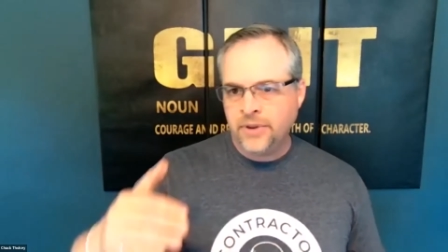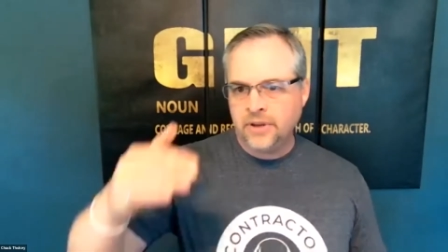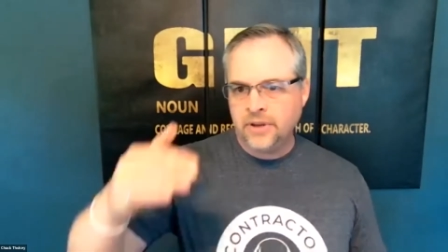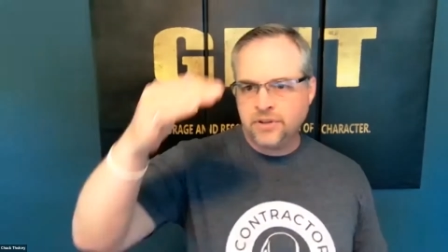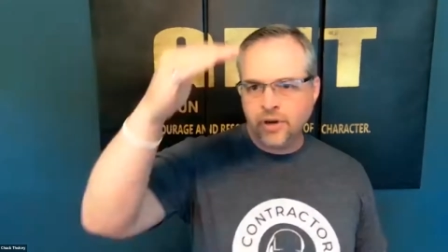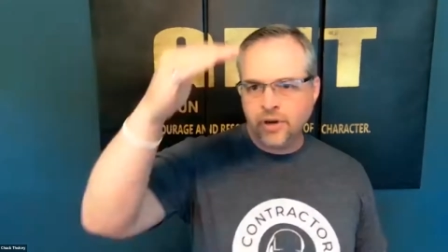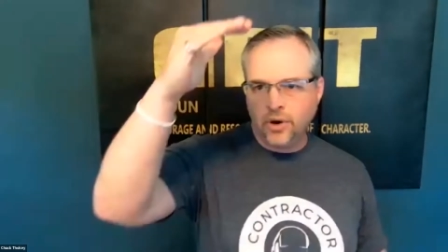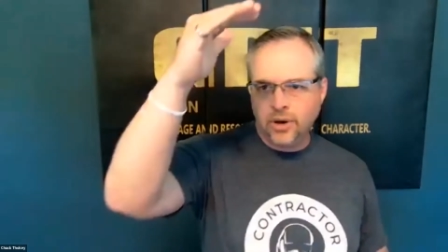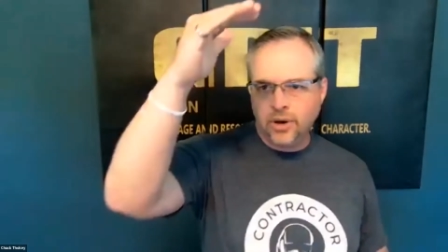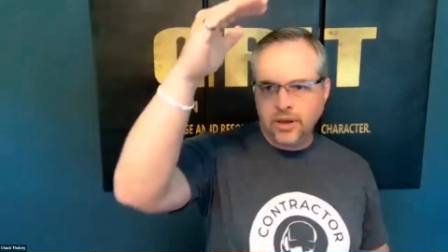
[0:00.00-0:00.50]

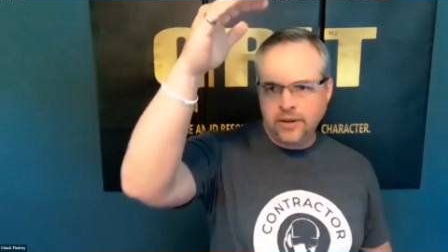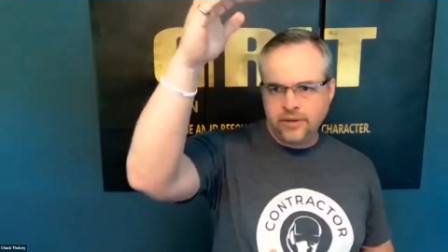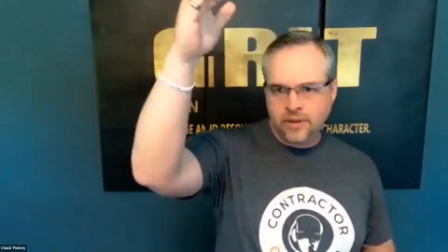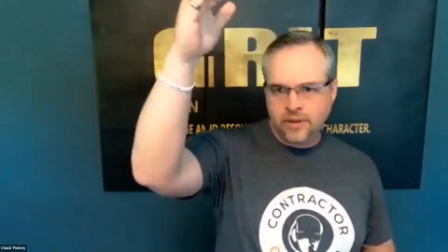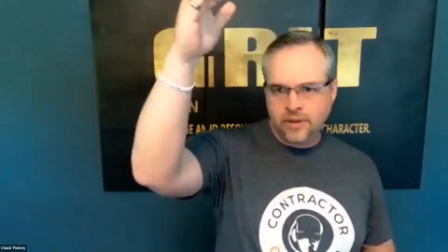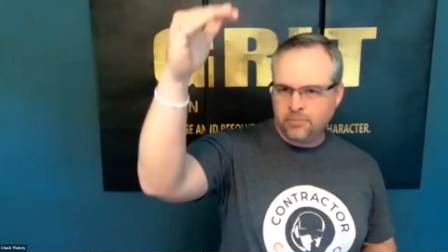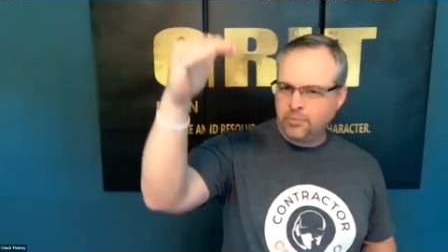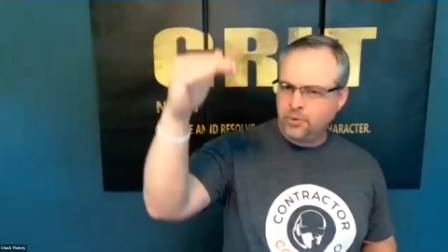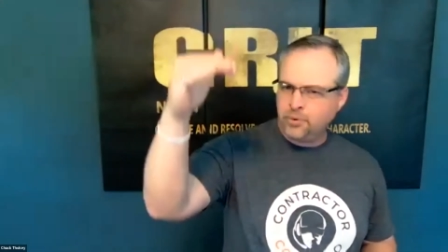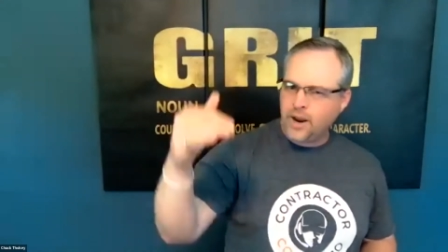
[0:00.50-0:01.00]
So
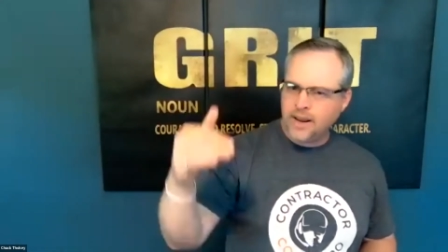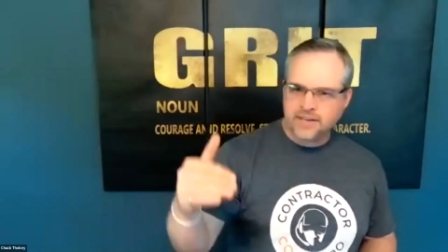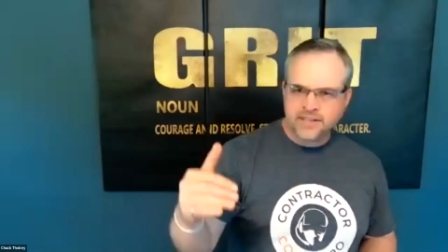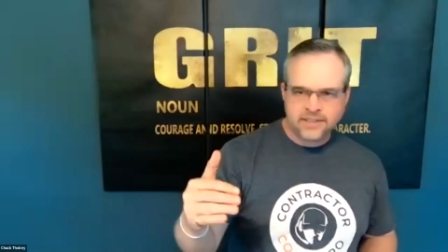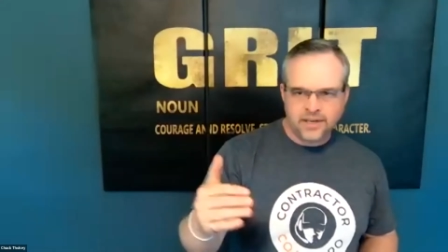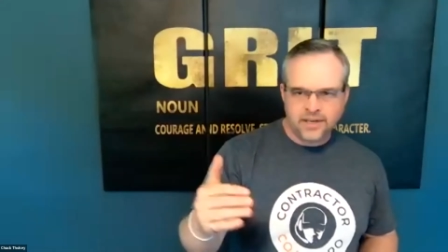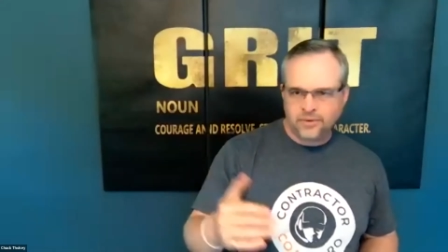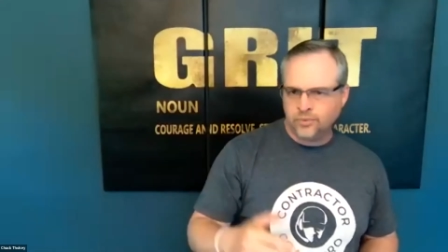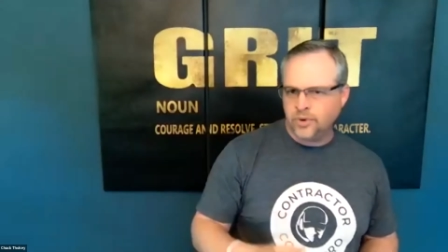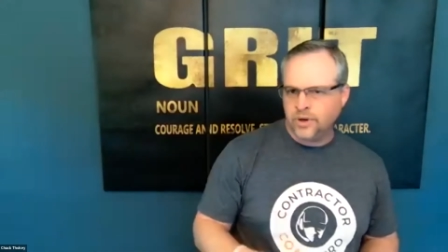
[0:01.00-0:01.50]
the price
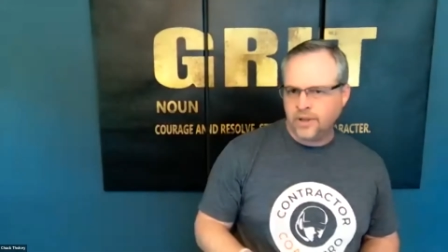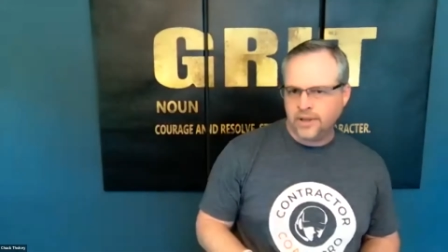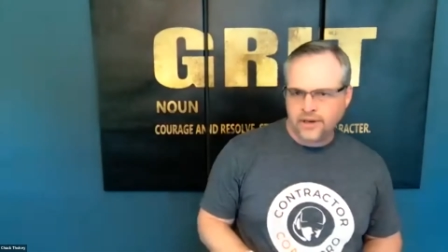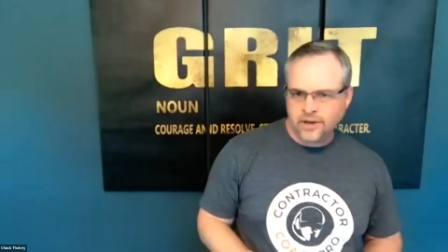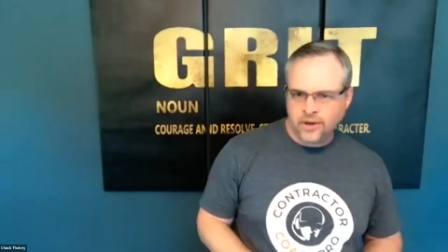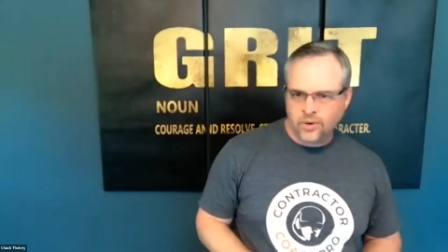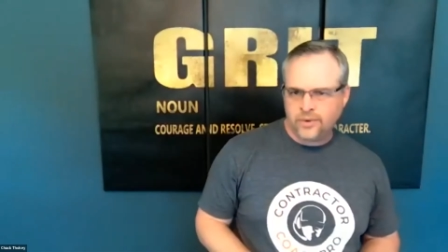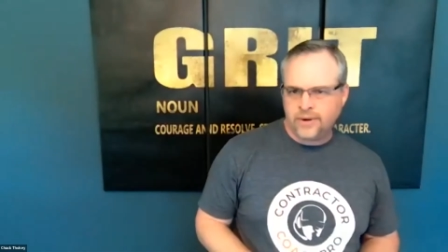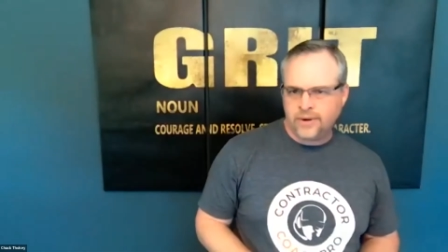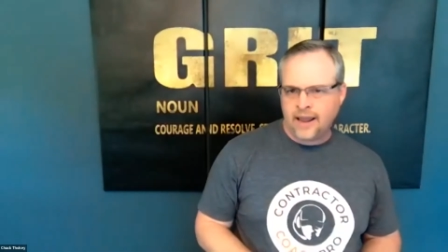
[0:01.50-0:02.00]
didn't really
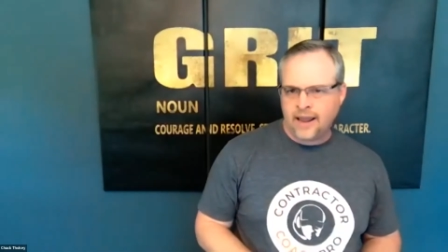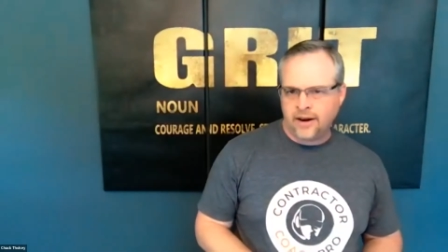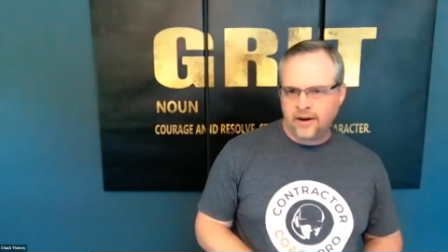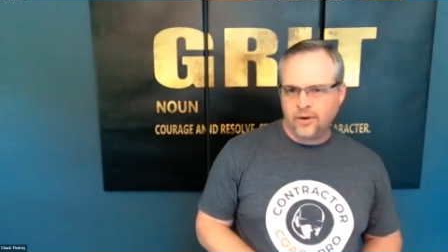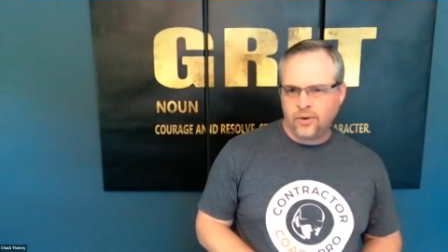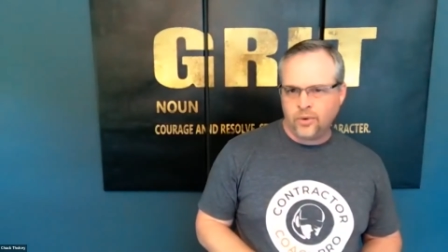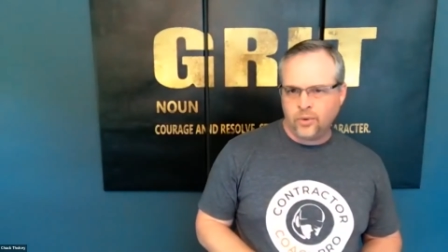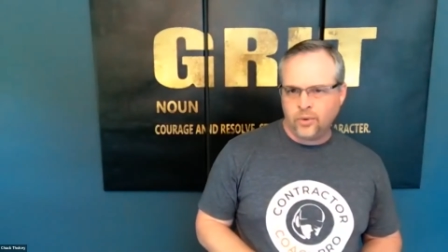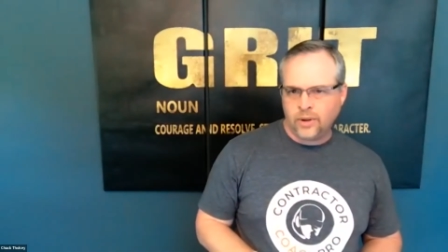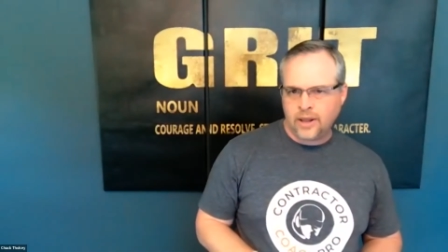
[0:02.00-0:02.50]
go down
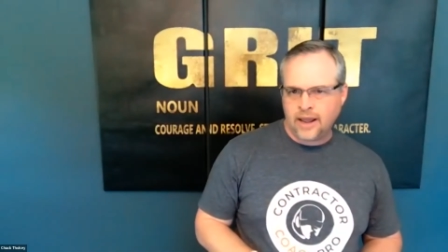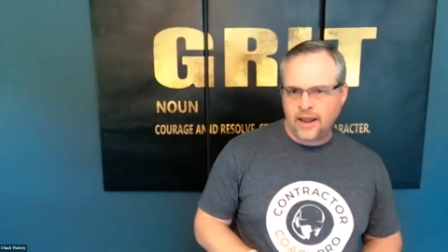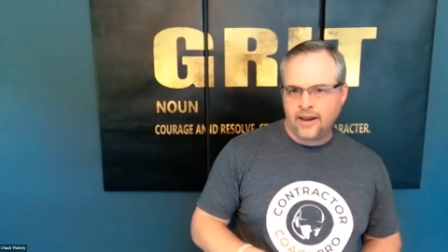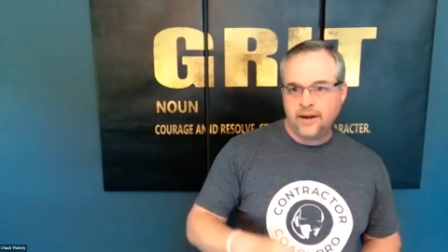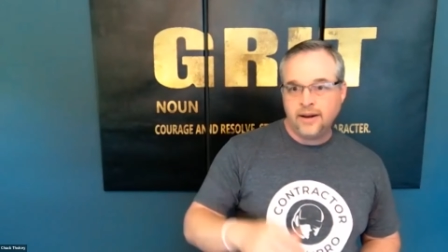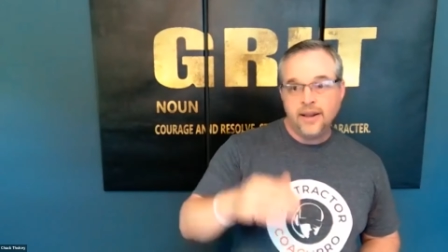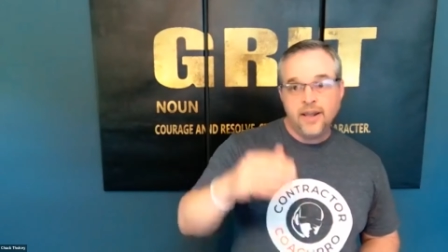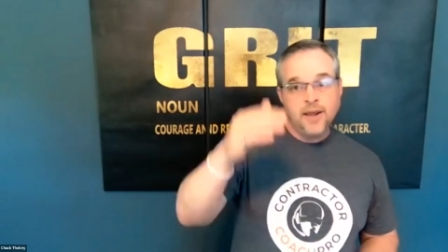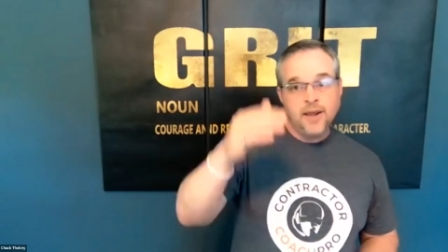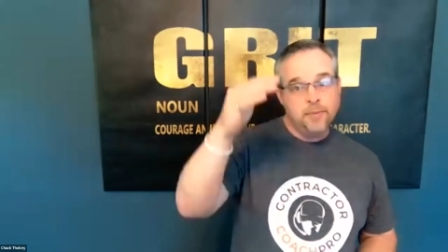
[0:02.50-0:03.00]
a whole
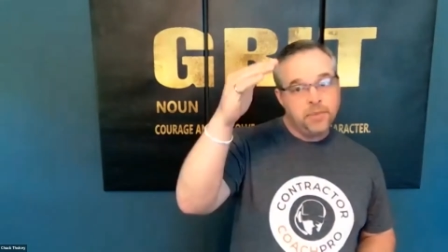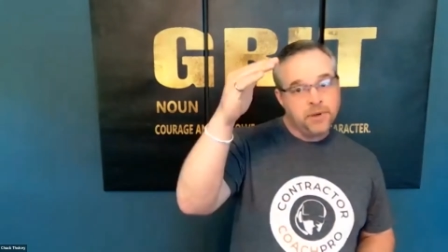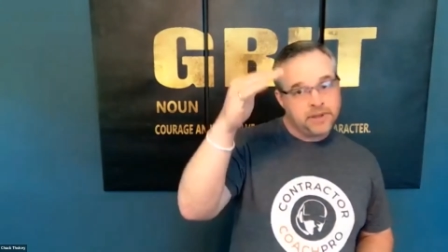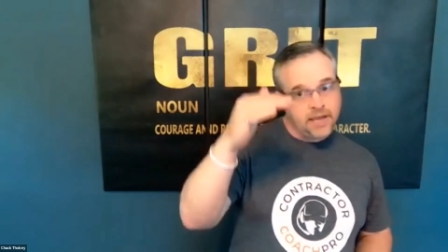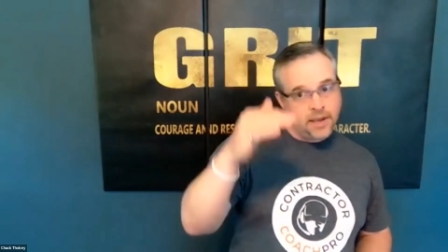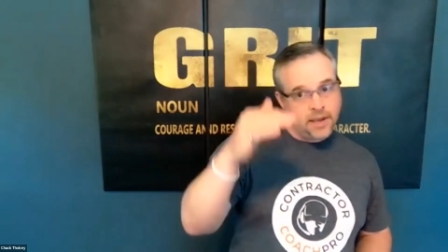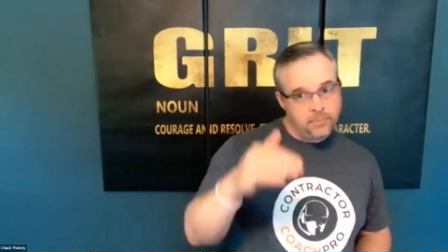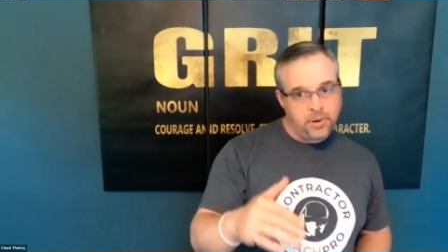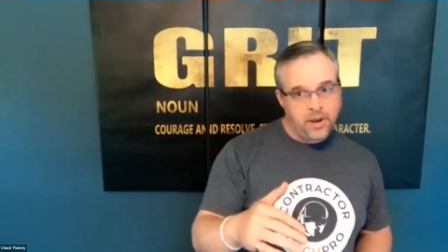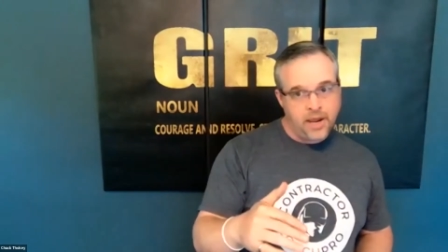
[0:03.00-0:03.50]
lot, but
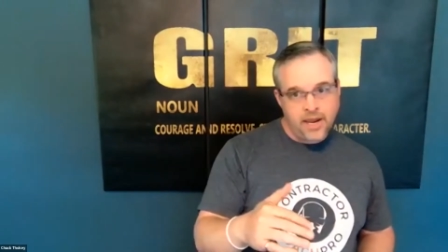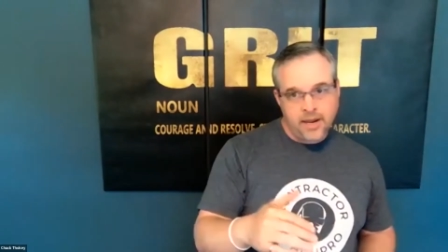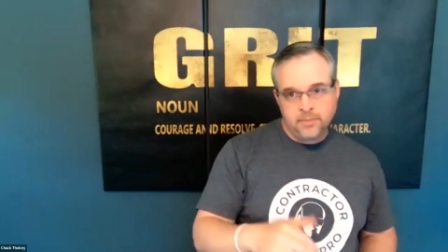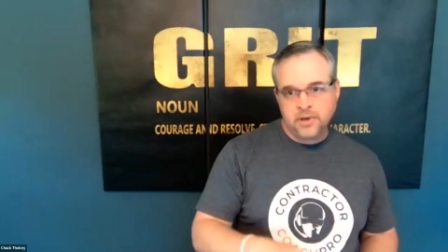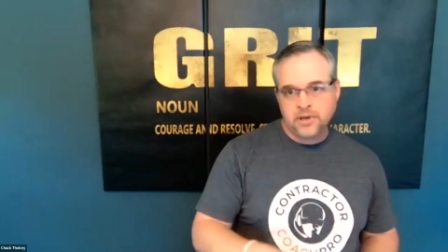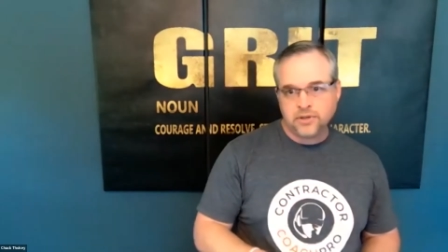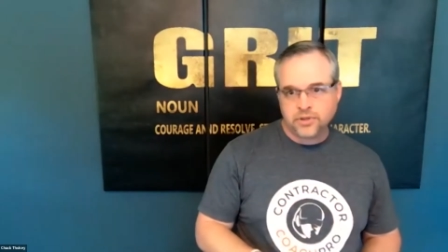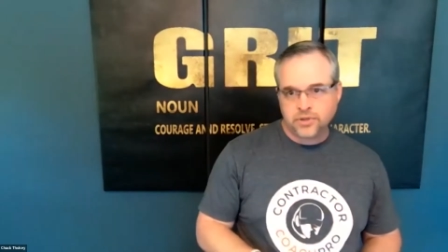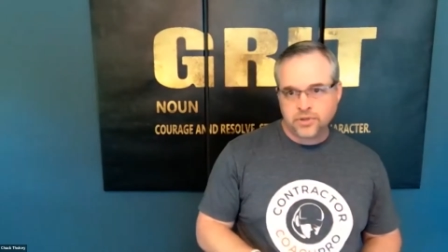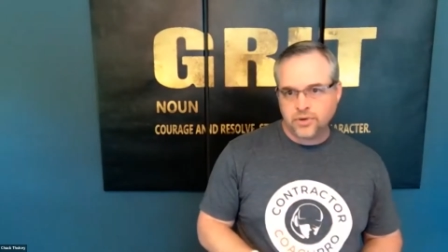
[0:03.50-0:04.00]
that
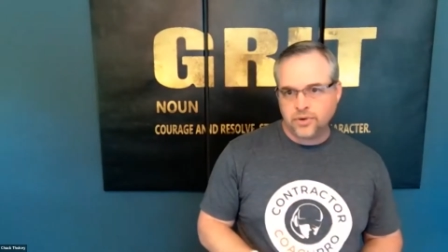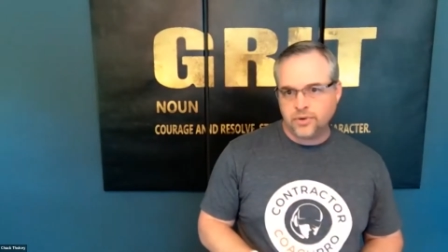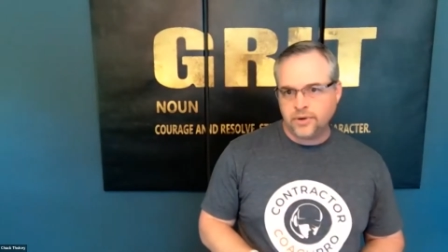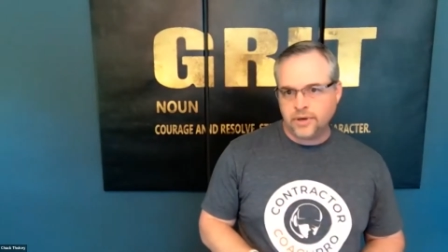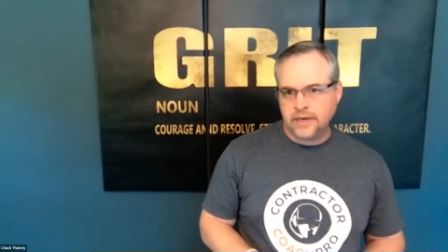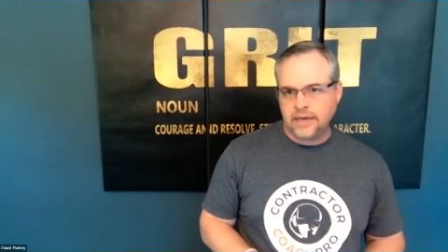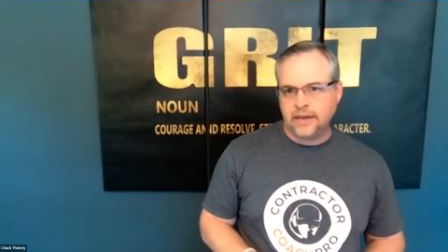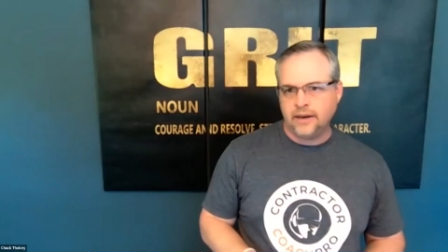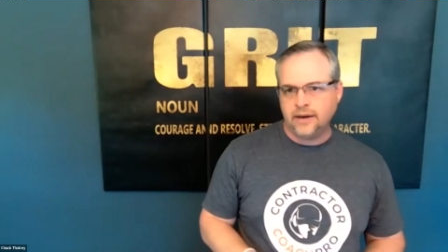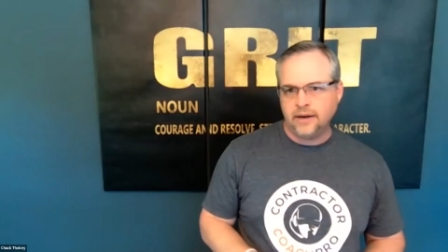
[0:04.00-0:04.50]
payment sure
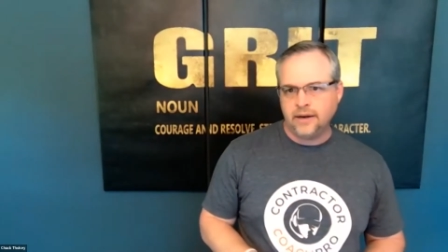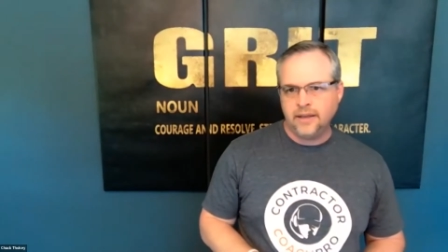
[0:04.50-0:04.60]
did.